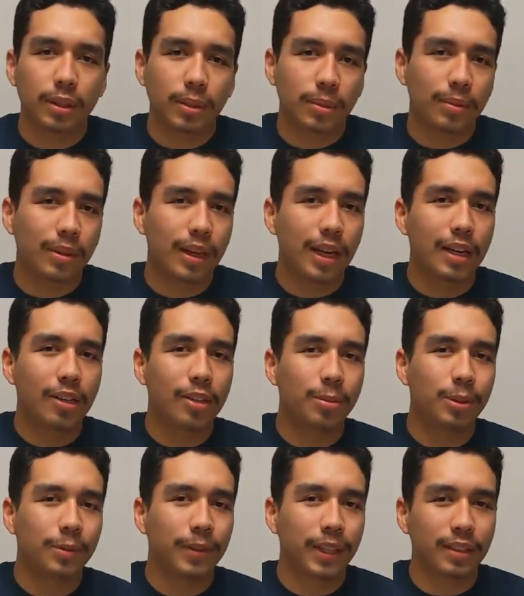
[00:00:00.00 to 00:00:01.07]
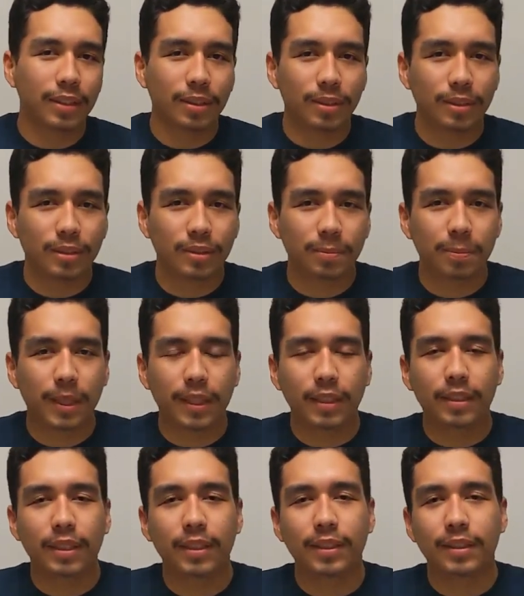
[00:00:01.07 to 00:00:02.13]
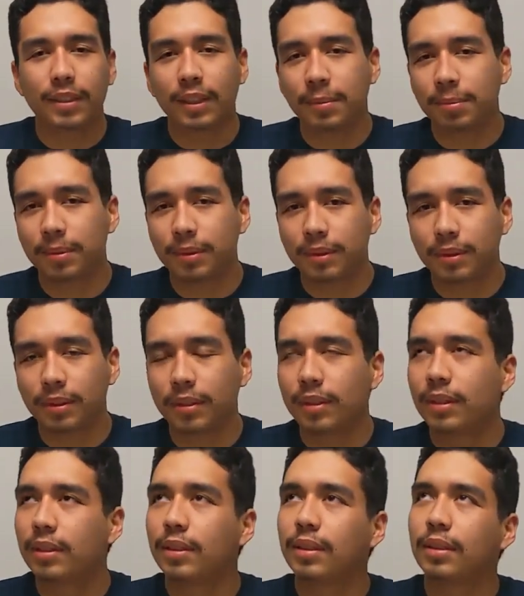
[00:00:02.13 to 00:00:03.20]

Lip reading: So I hope you find those productivity tips.